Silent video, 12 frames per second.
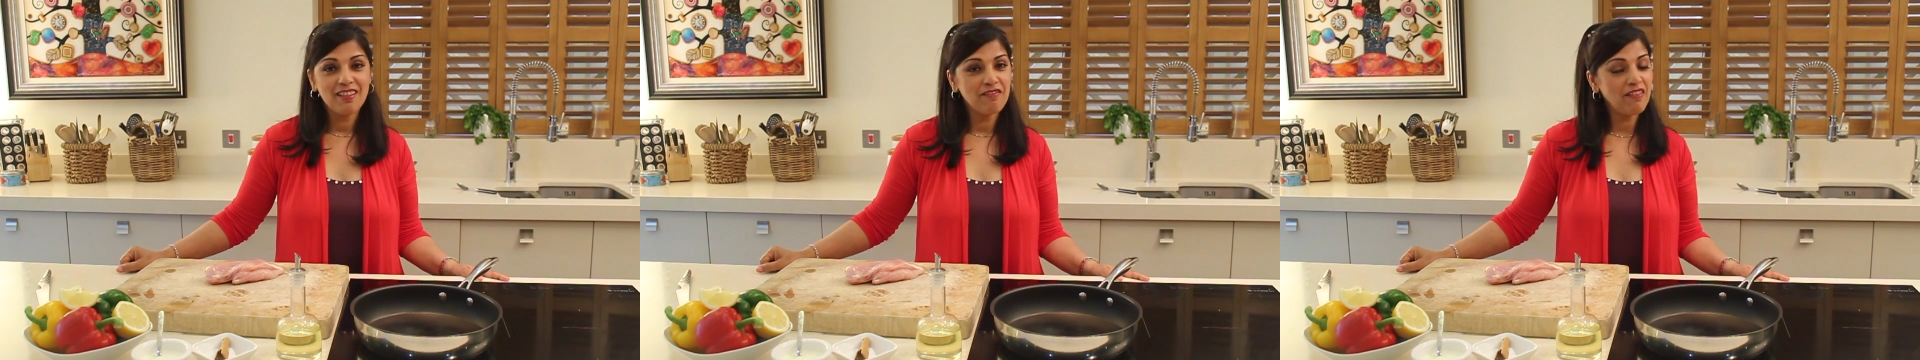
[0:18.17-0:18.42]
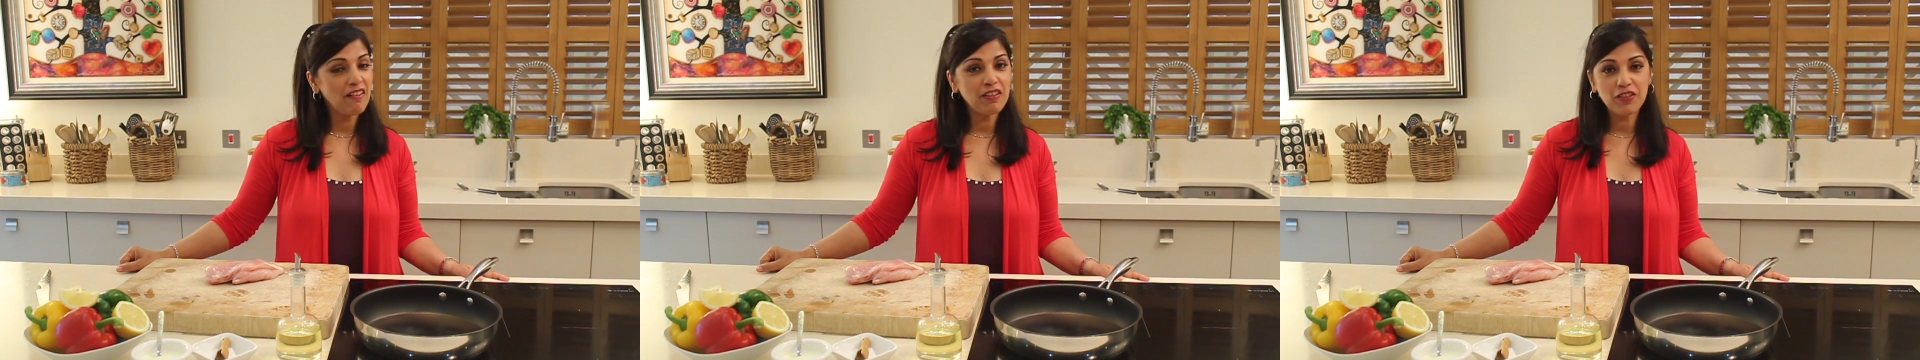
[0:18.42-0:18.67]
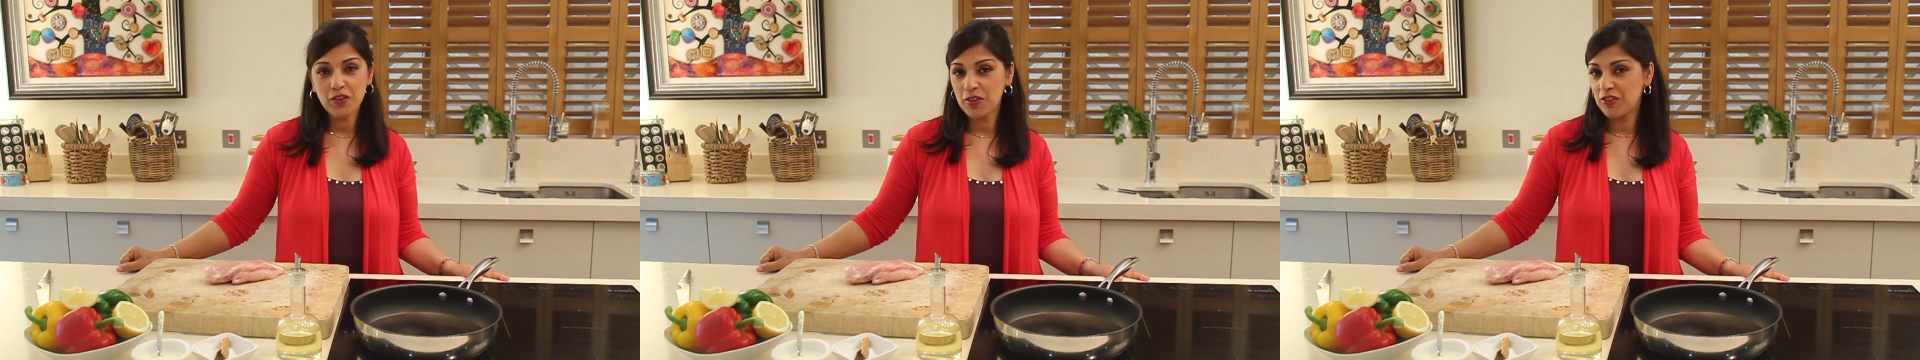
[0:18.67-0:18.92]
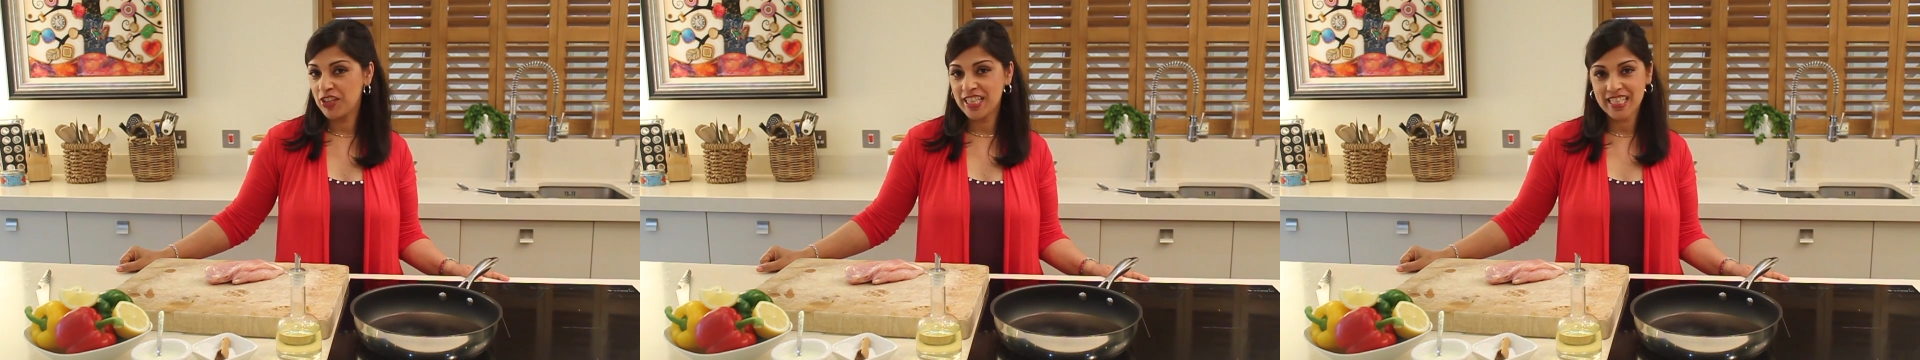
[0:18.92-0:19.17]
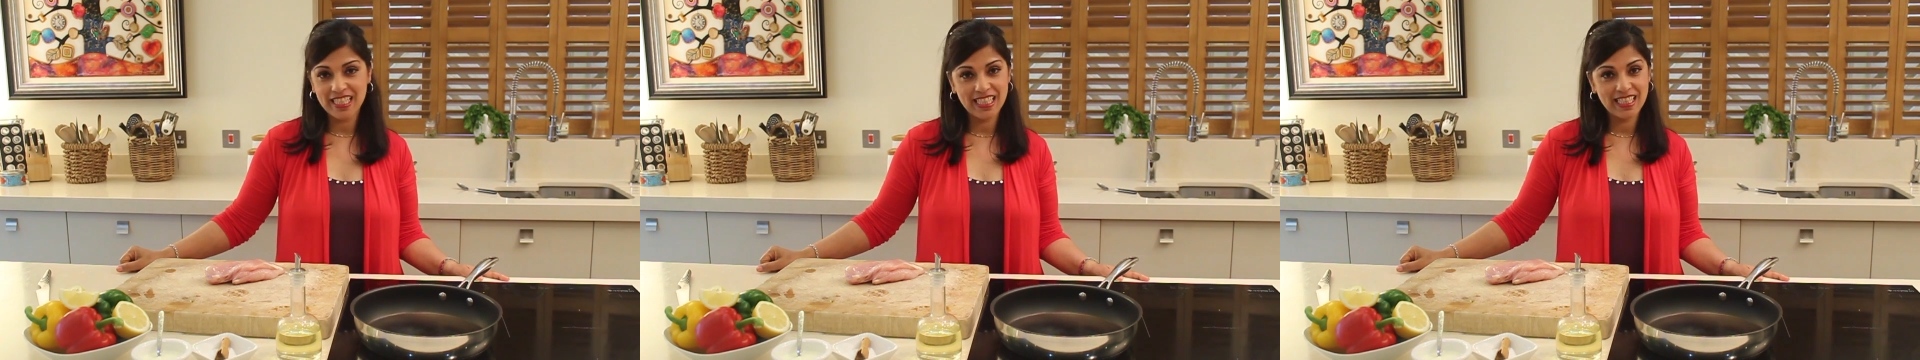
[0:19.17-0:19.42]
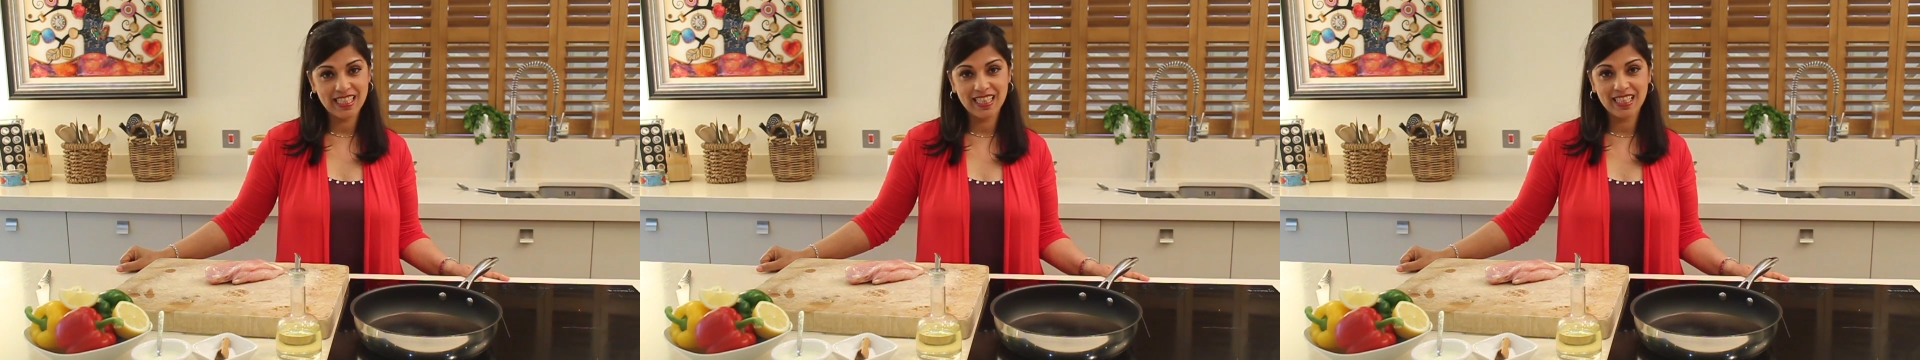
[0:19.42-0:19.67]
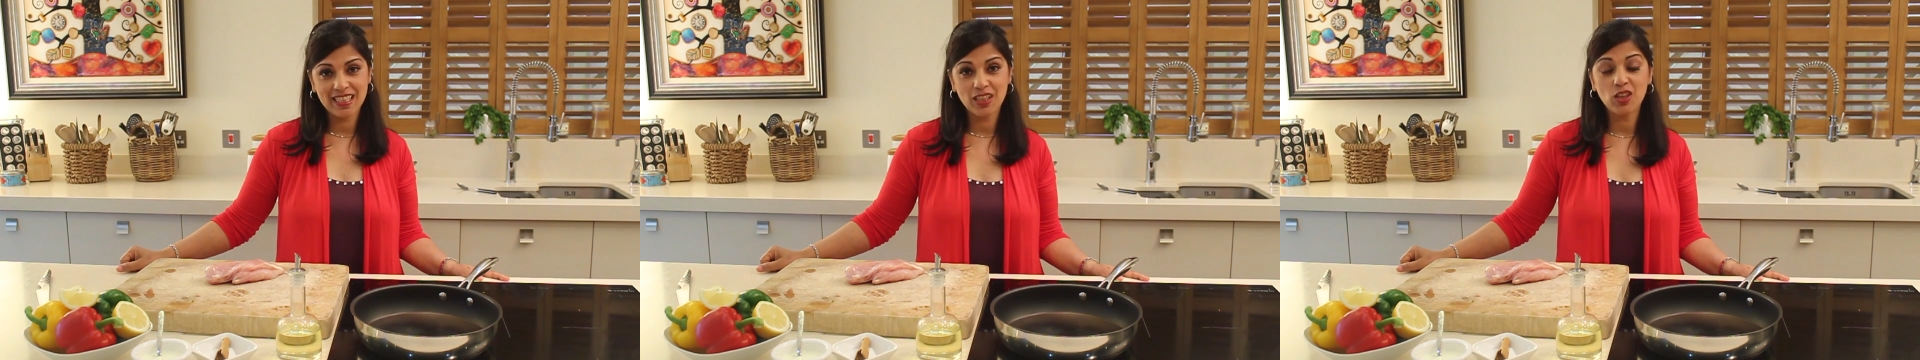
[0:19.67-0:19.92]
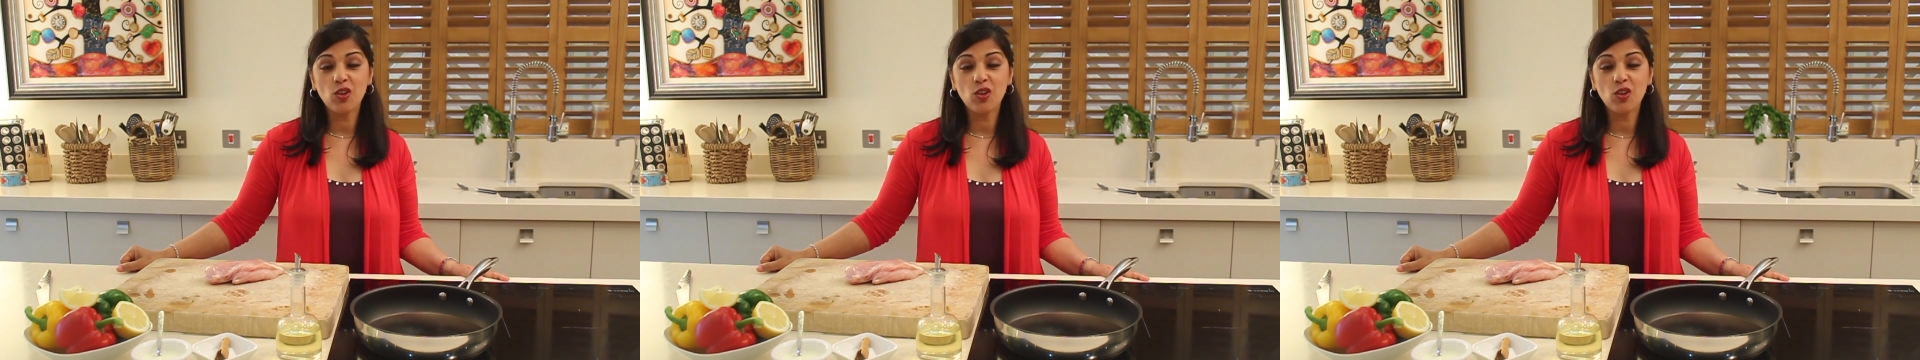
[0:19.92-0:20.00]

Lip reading: Very few ingredients needed,